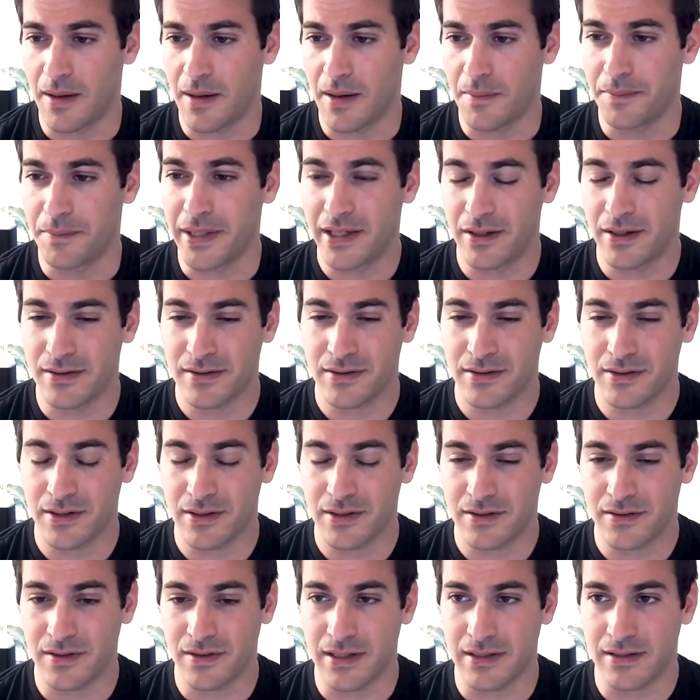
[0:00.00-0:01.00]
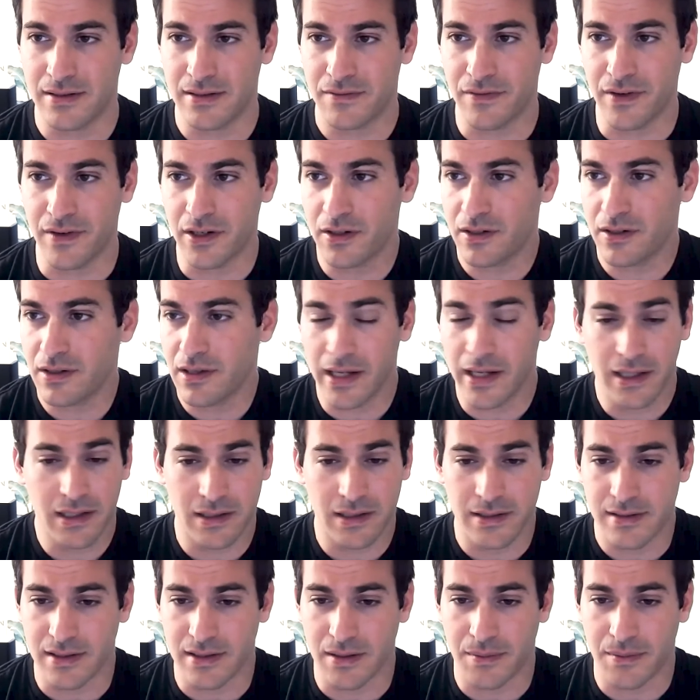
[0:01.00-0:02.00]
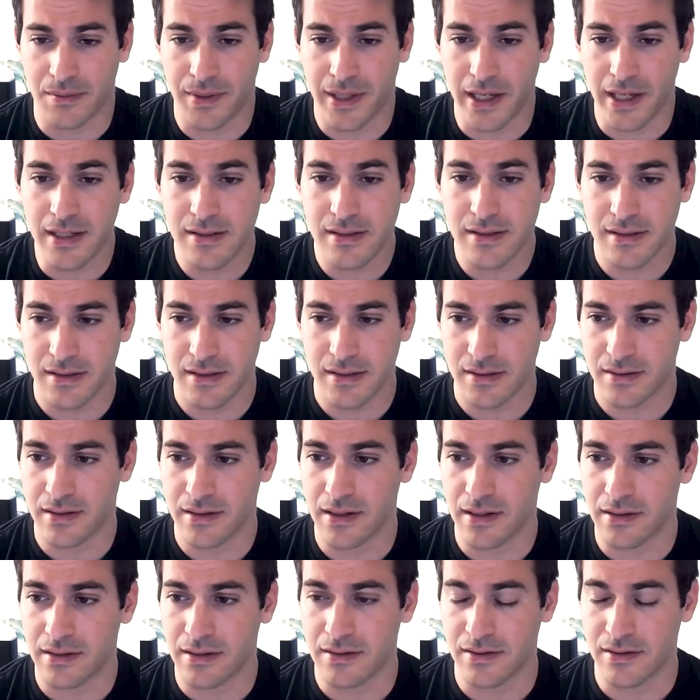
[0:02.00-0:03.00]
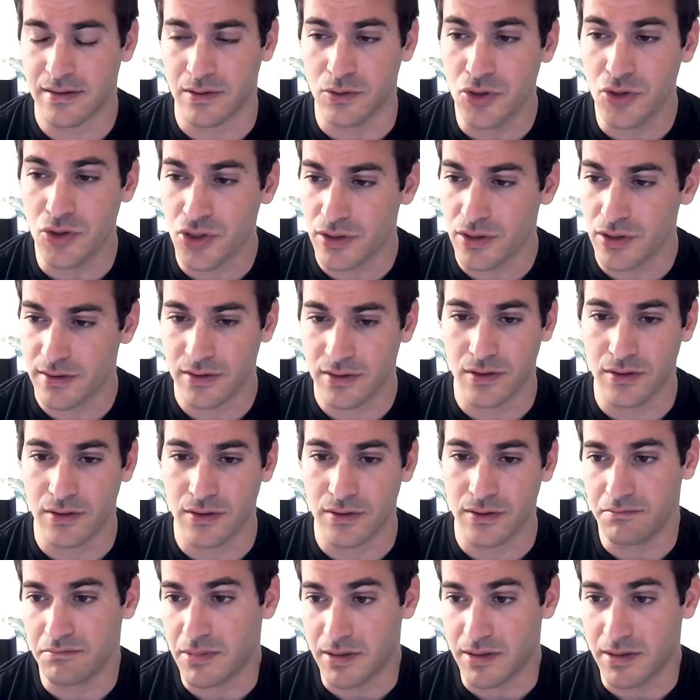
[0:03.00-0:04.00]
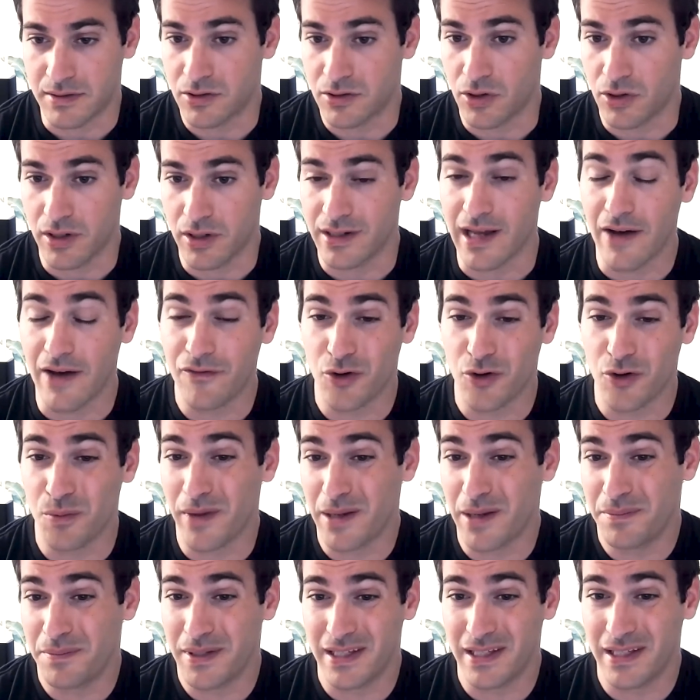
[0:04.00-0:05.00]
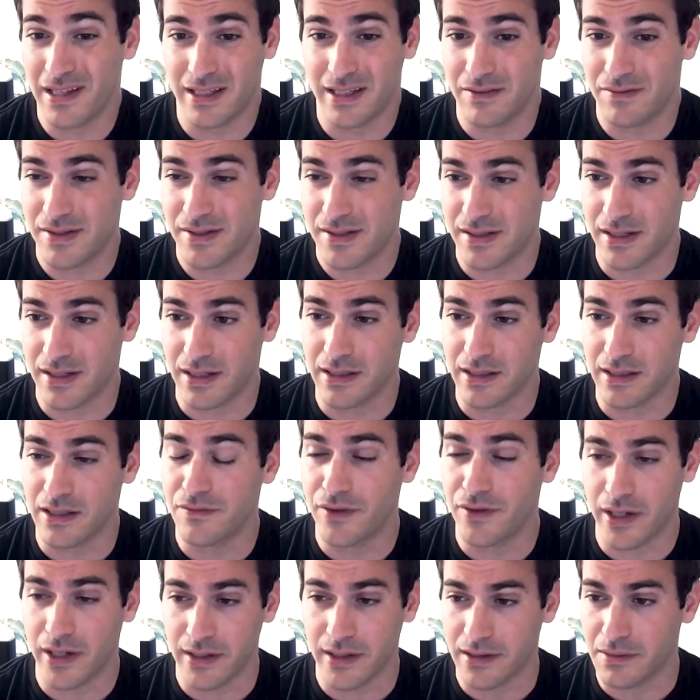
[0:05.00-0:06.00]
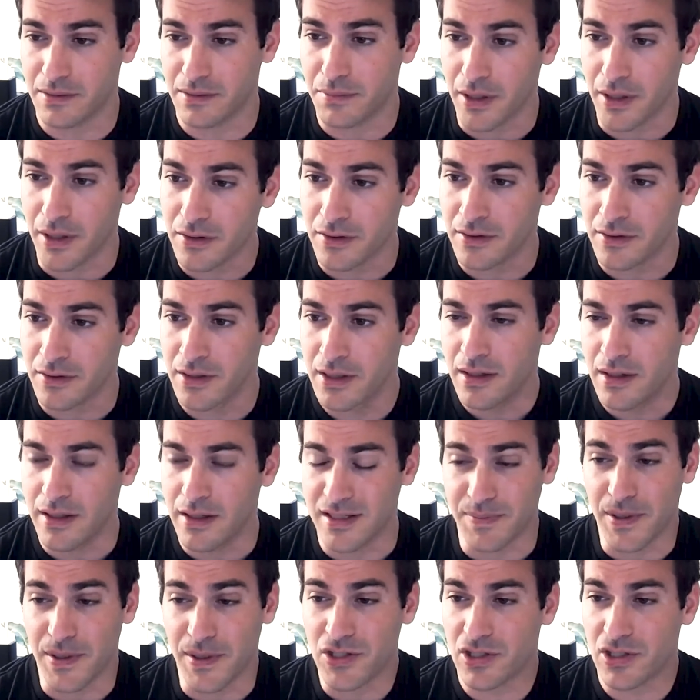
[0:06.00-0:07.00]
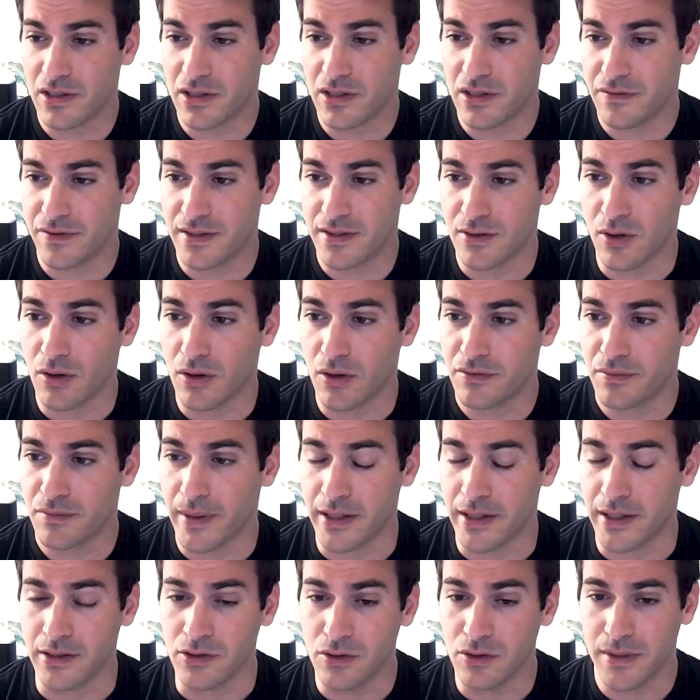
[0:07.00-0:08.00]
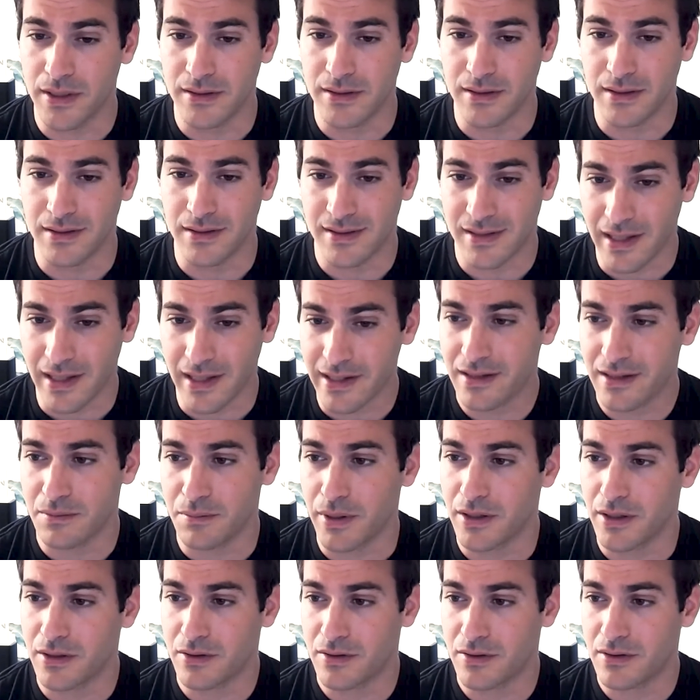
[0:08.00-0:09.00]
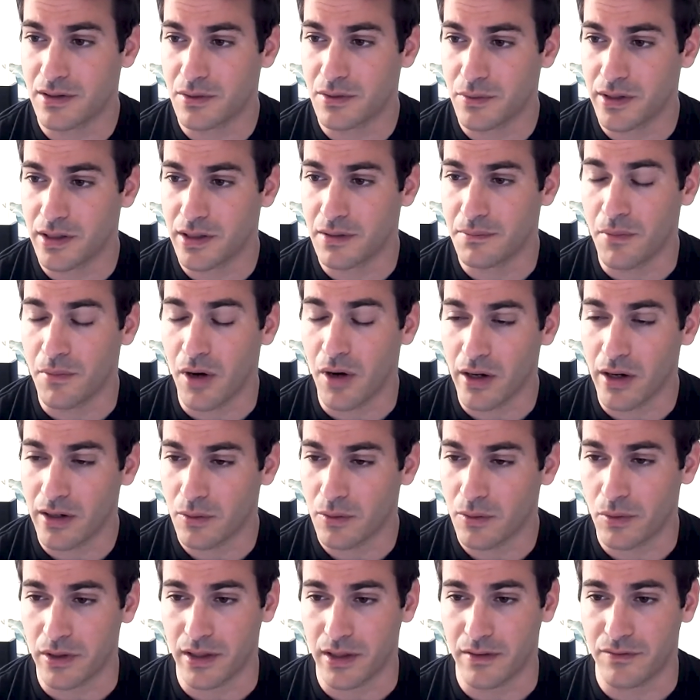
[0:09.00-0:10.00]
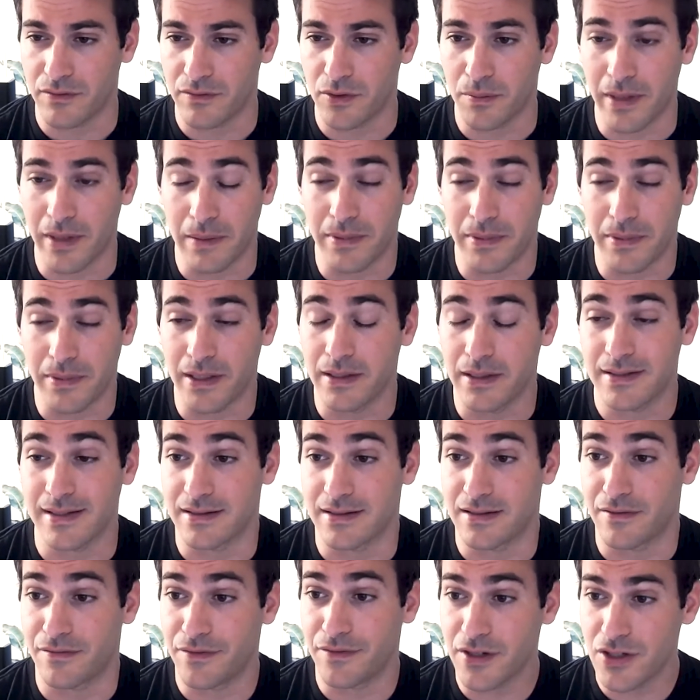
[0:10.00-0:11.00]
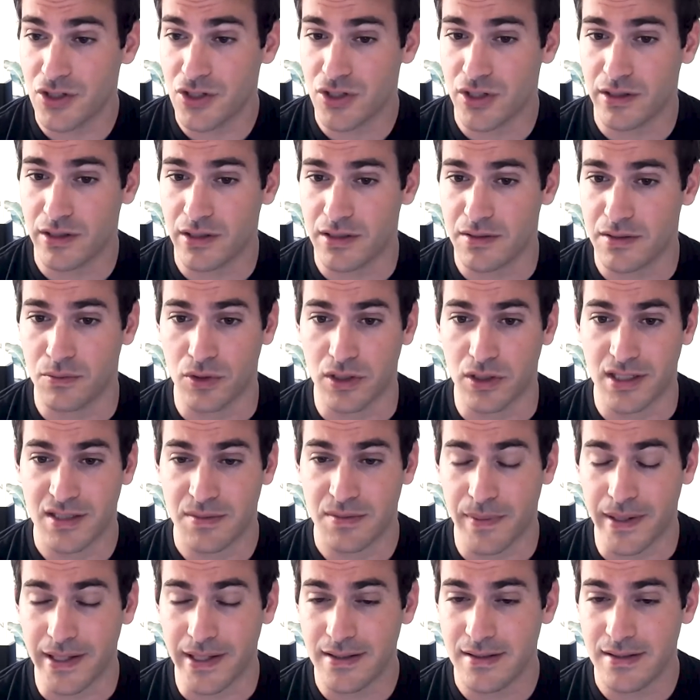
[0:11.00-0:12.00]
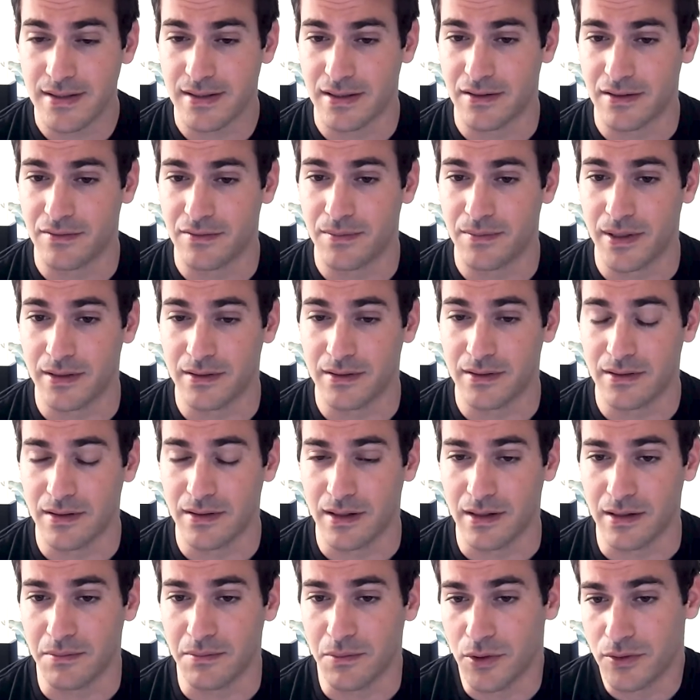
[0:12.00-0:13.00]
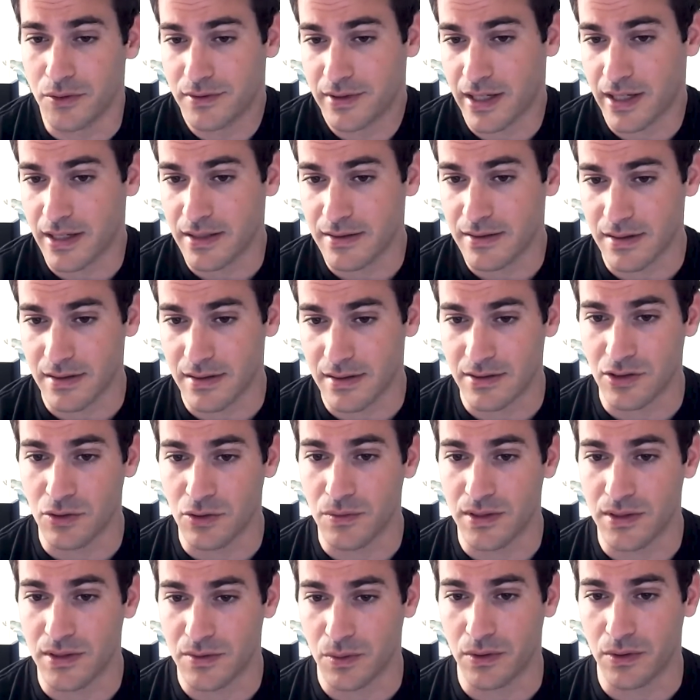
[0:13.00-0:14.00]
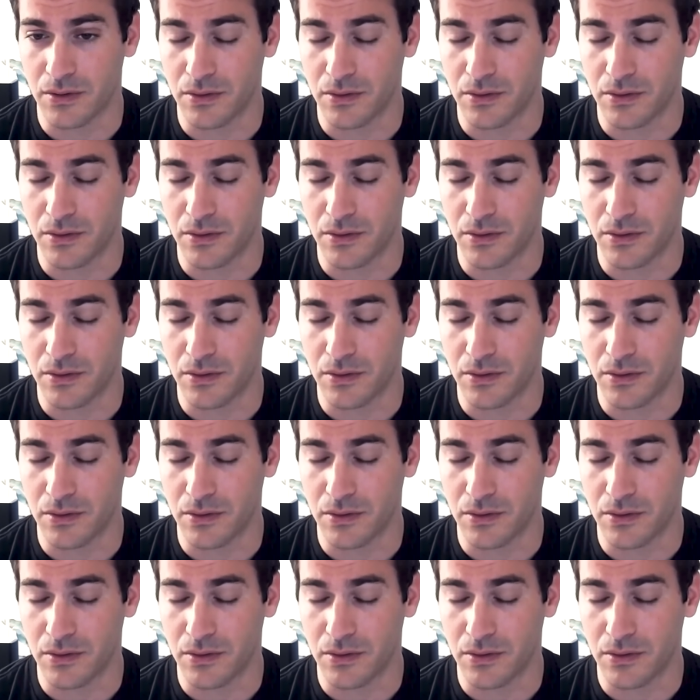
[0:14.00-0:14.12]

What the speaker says: Because it's very likely in some cases that the solution is good enough, or might be like even significantly better. Especially if it's solved by humans, it's likely better than what a model will give you. Maybe it's less efficient, it's more expensive, but in most cases humans will